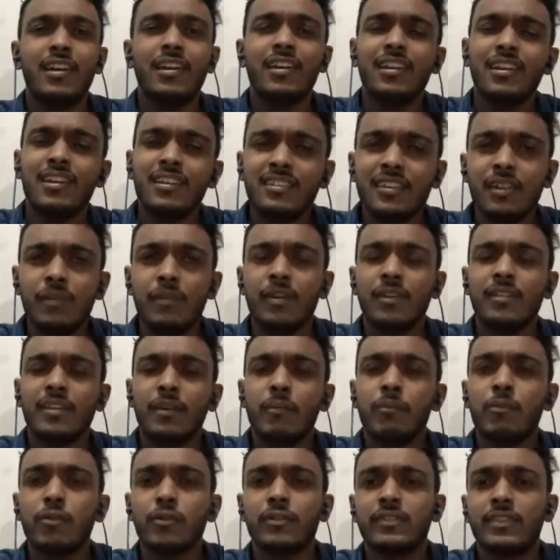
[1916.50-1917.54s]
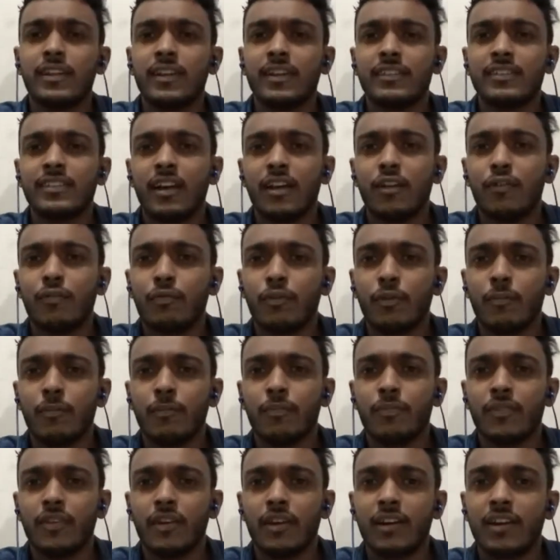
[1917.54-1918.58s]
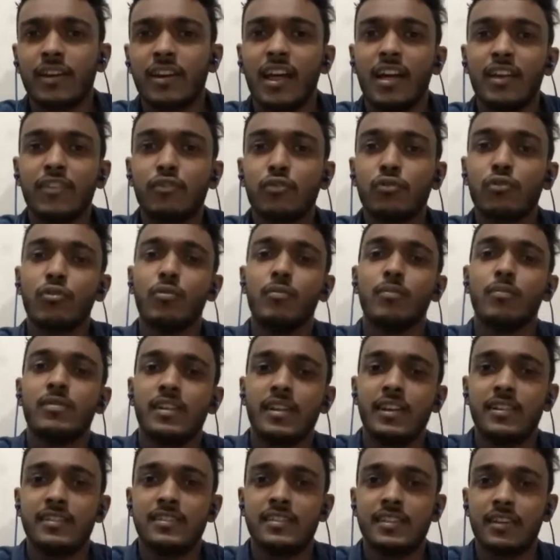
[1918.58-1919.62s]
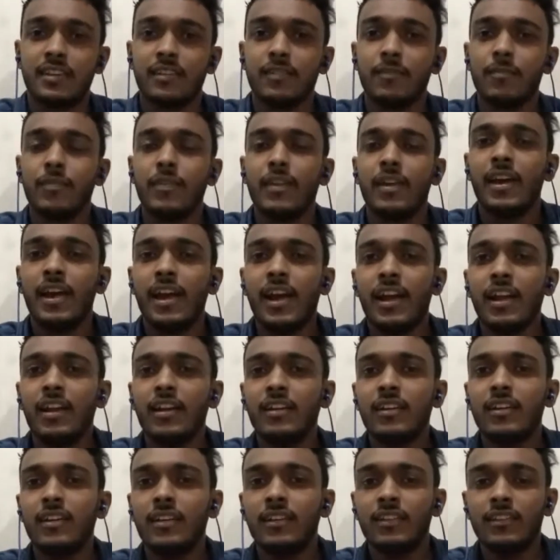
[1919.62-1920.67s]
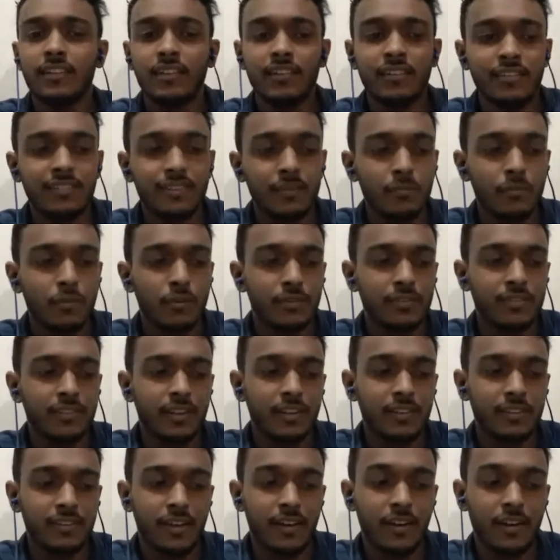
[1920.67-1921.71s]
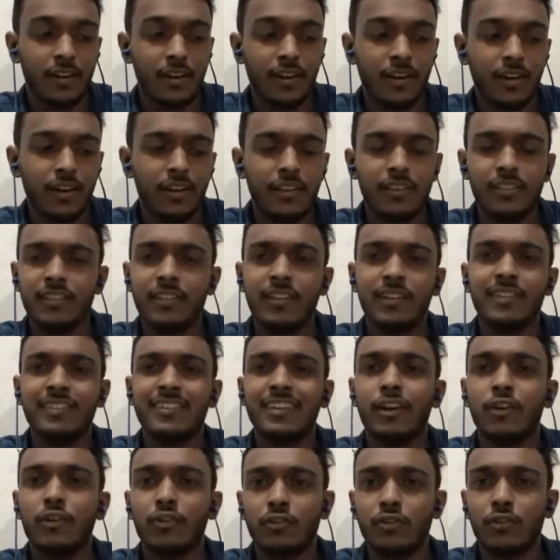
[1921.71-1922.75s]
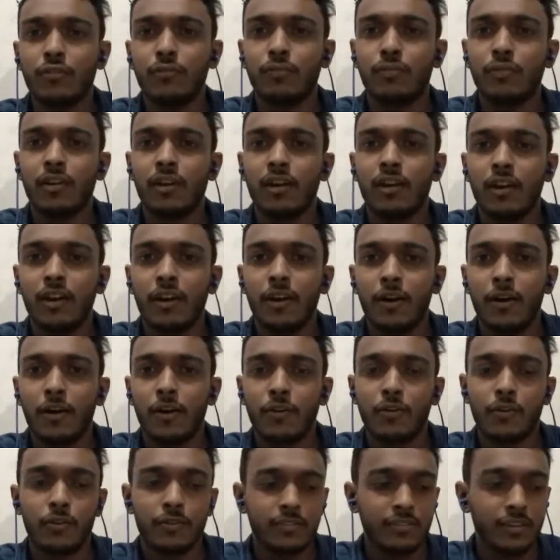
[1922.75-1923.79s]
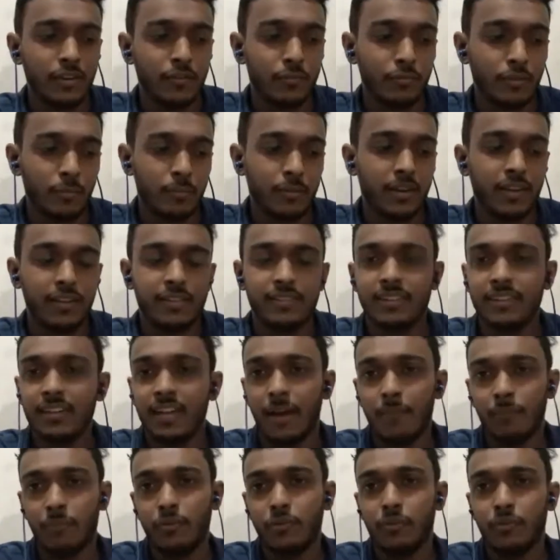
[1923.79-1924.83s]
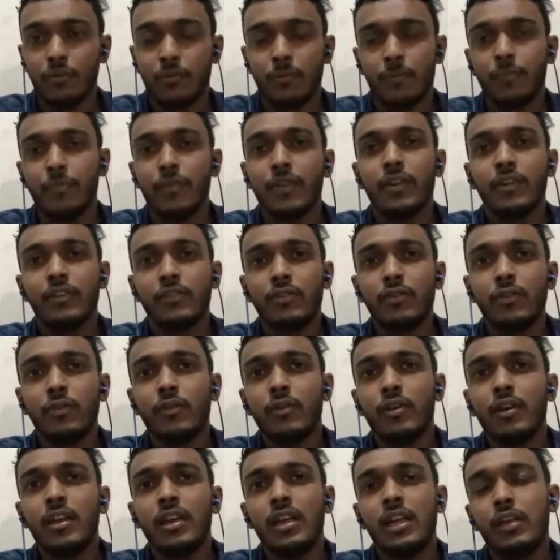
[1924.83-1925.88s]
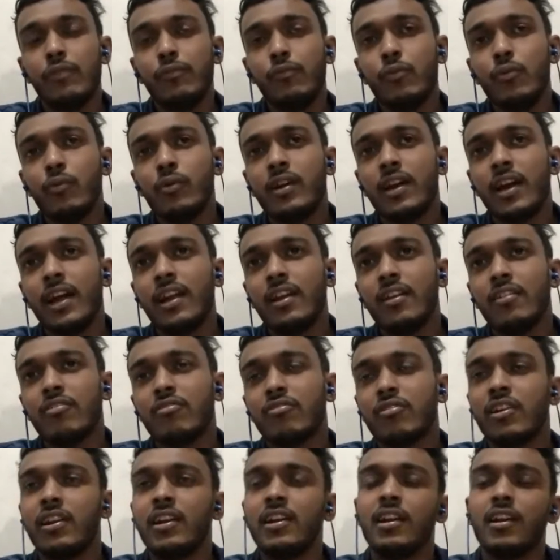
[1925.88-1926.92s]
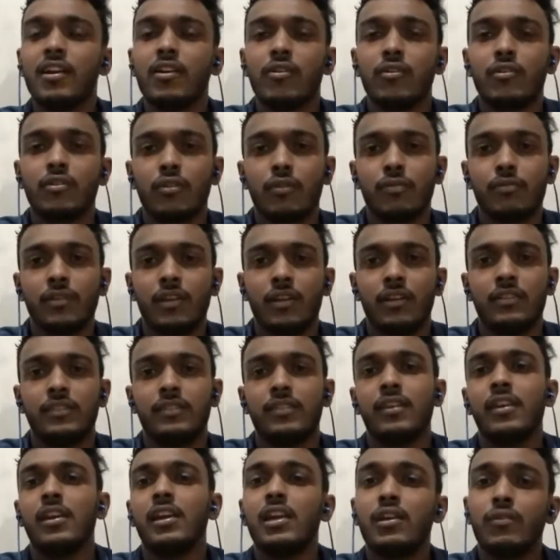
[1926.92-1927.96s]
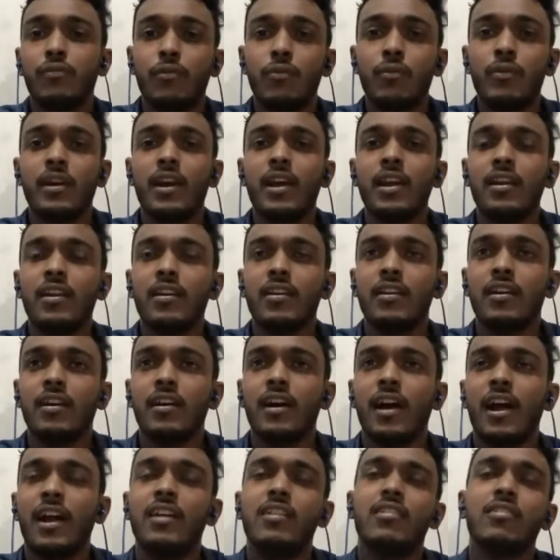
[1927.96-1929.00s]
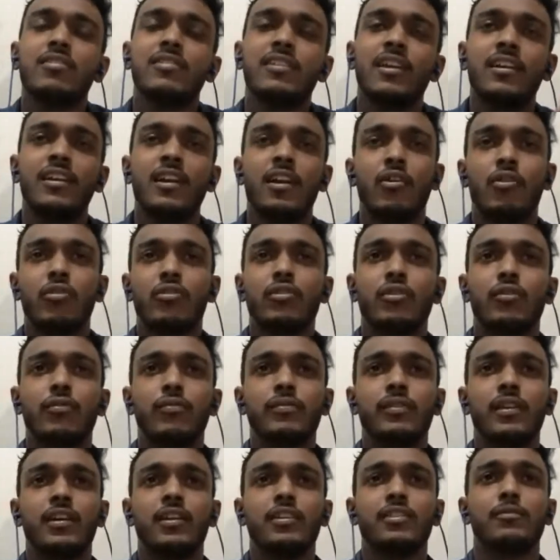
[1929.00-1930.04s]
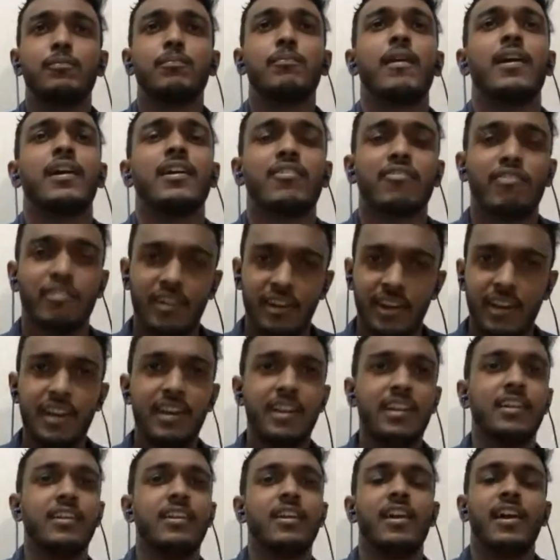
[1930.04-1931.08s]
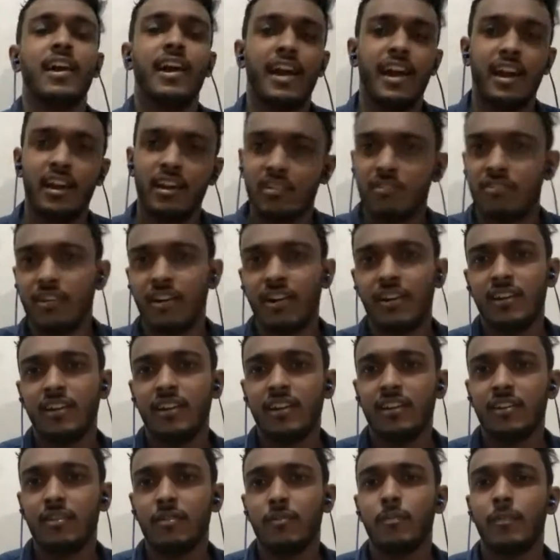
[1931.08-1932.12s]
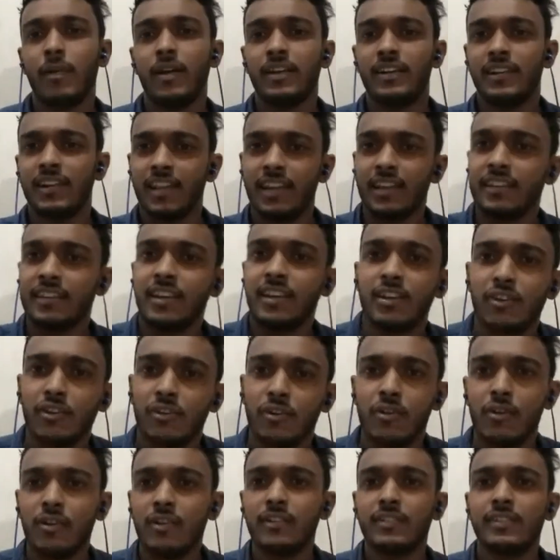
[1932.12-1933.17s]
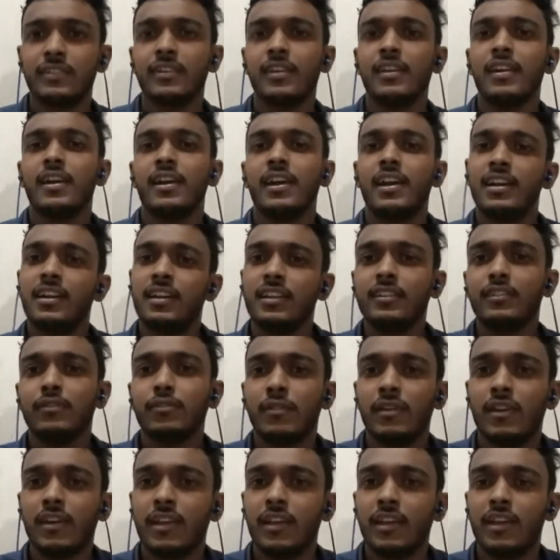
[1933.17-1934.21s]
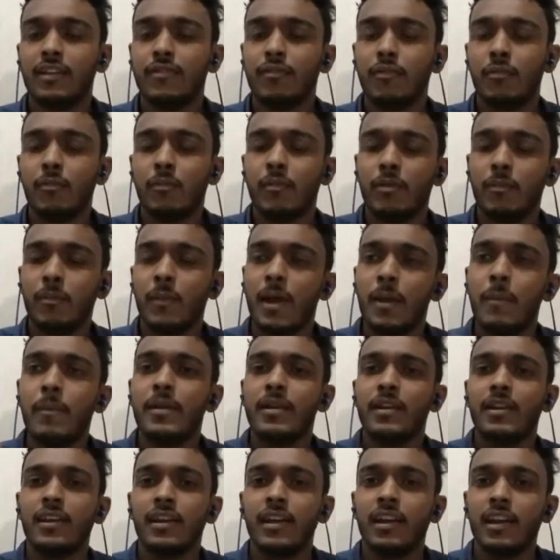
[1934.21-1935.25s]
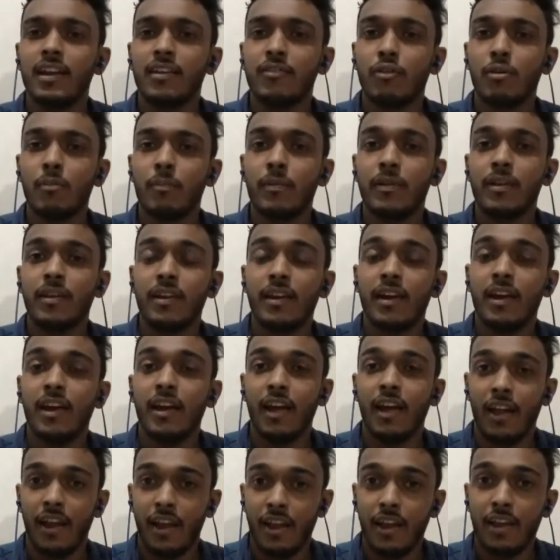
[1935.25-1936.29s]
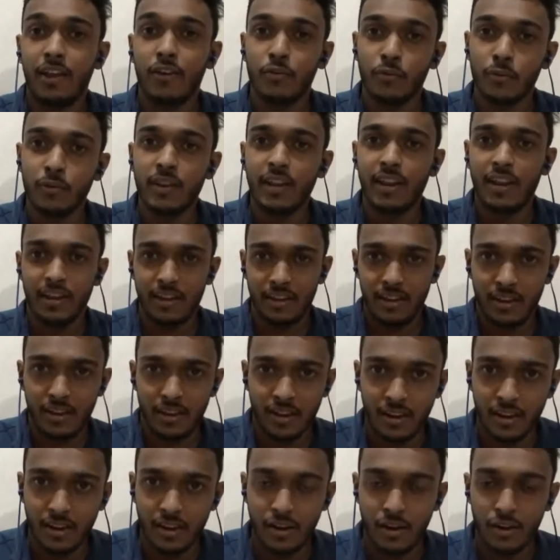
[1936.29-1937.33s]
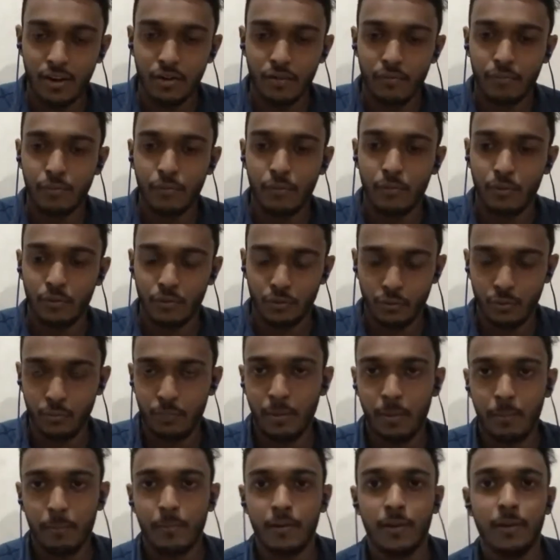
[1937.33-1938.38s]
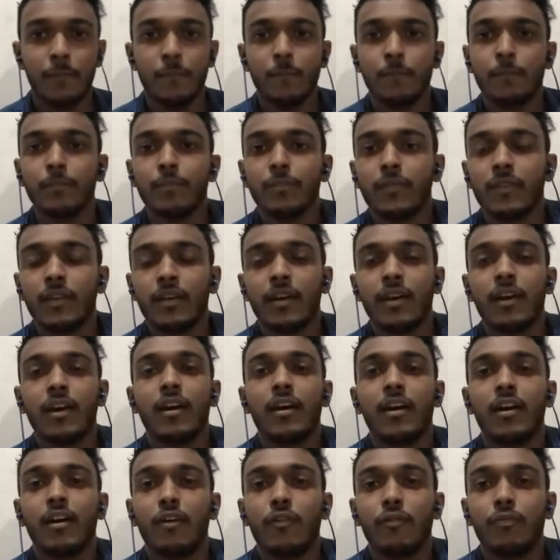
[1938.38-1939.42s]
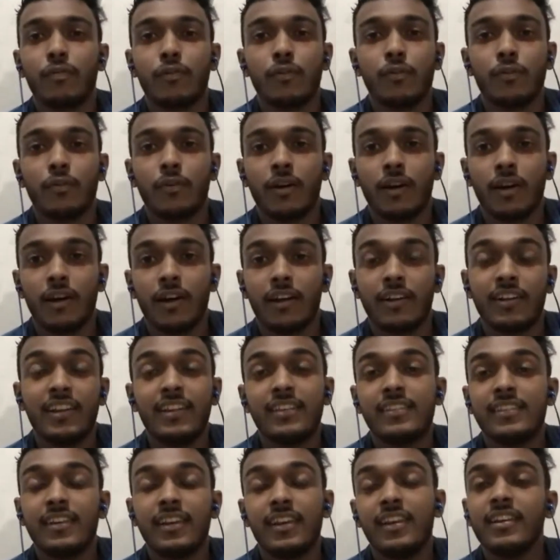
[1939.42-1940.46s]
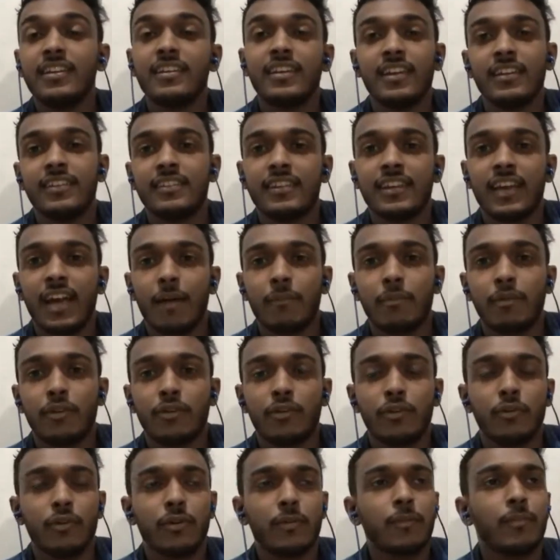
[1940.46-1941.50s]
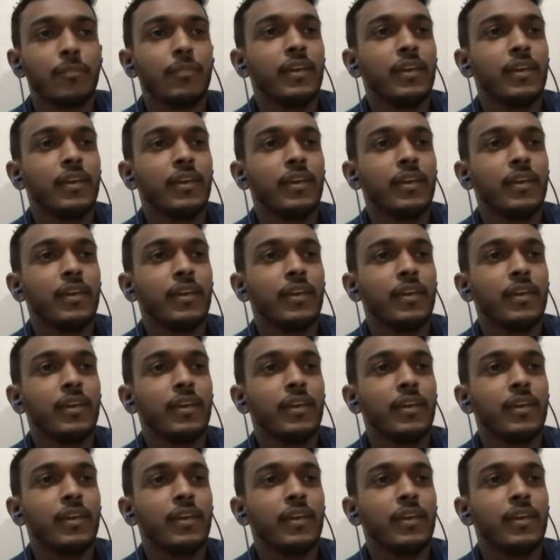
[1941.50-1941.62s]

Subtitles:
In some questions are from classroom teaching, and there is some questions there is a lot of question from teaching aptitude. So if you can read a lot of things, if you can understand a lot of things by reading and writing, by taking notes, it is maybe it will be a good area for you people for teaching aptitude.